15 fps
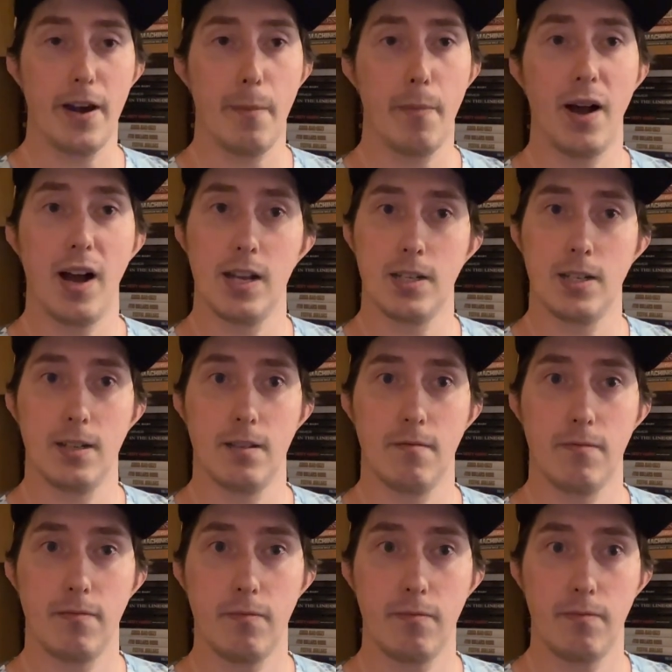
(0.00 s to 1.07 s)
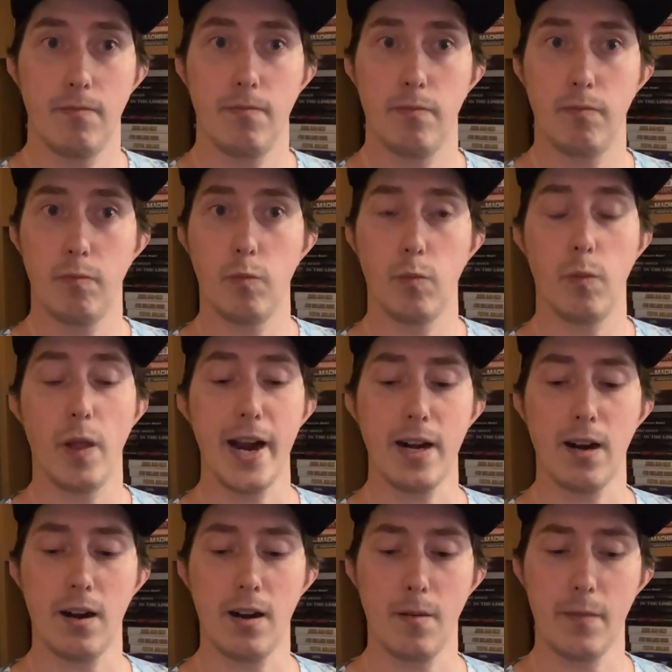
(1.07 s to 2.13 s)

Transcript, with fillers: positive light on him.